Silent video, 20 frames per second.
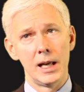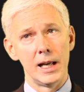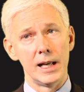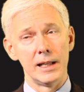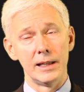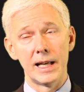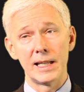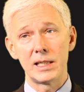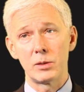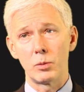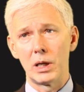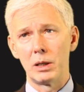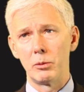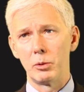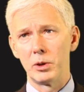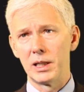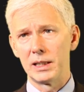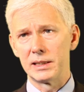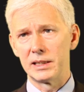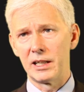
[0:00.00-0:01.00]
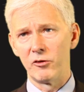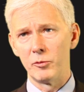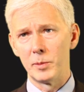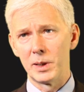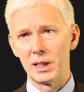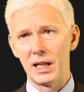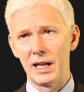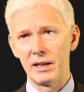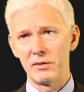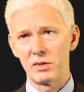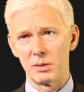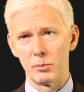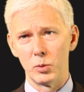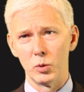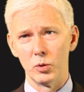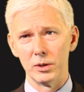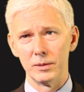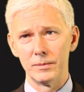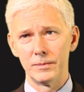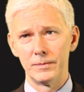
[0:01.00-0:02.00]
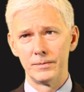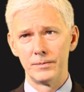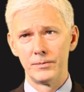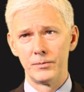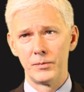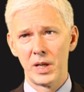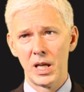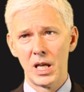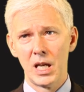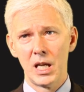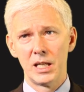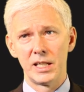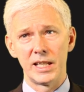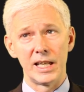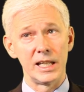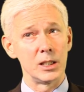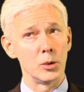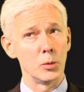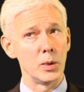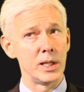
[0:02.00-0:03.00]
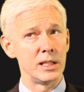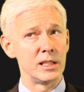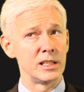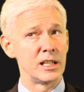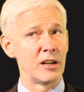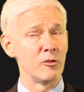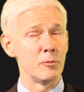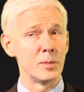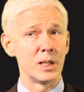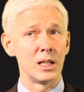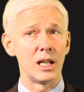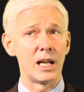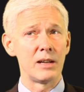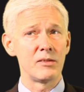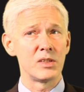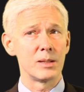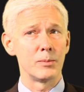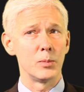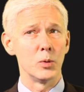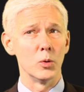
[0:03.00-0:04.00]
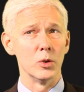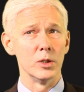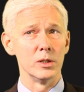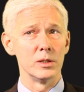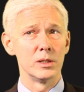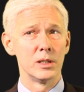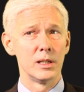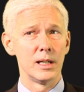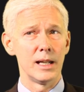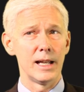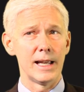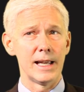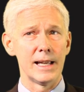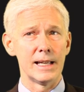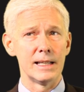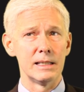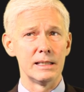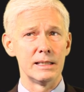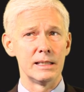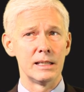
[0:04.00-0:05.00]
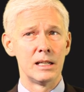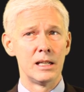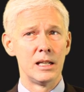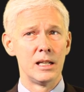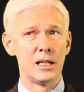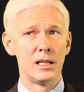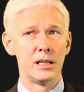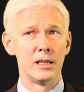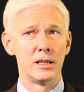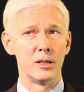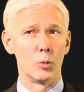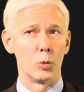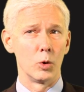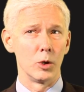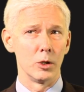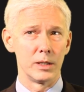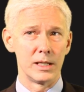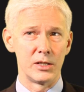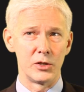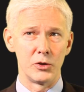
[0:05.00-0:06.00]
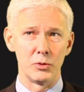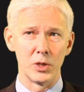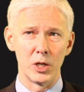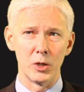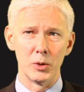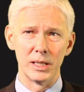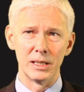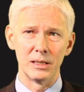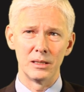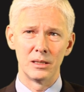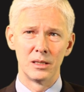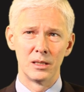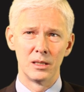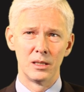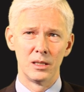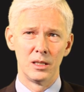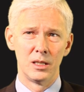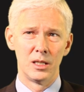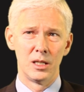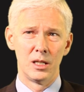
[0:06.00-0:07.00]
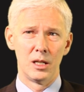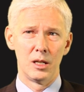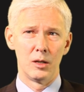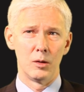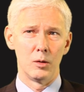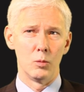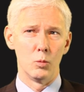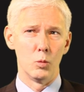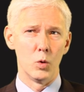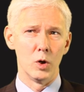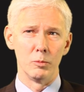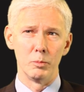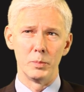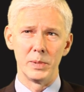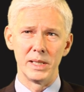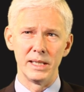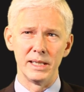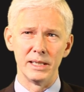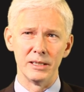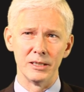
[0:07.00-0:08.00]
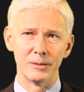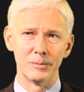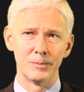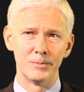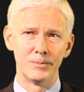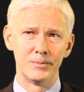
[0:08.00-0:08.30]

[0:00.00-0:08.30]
And that's why we're on government life support. Take away the government life support and the world as you know it won't be here.